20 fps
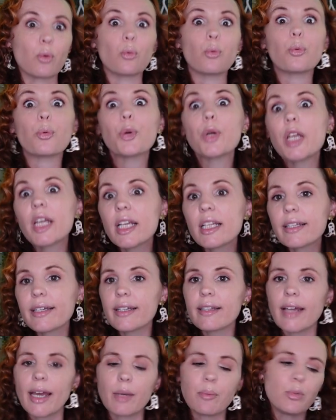
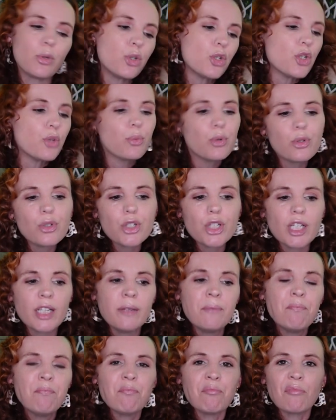really like bougie
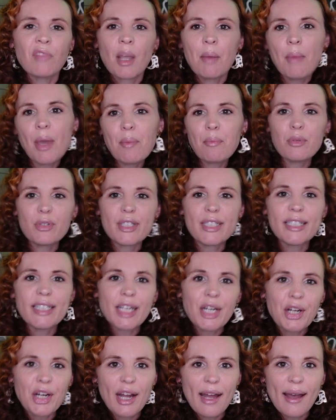bougie maple
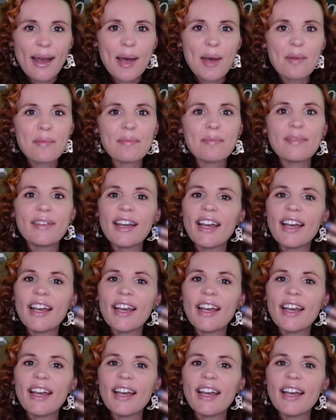syrup.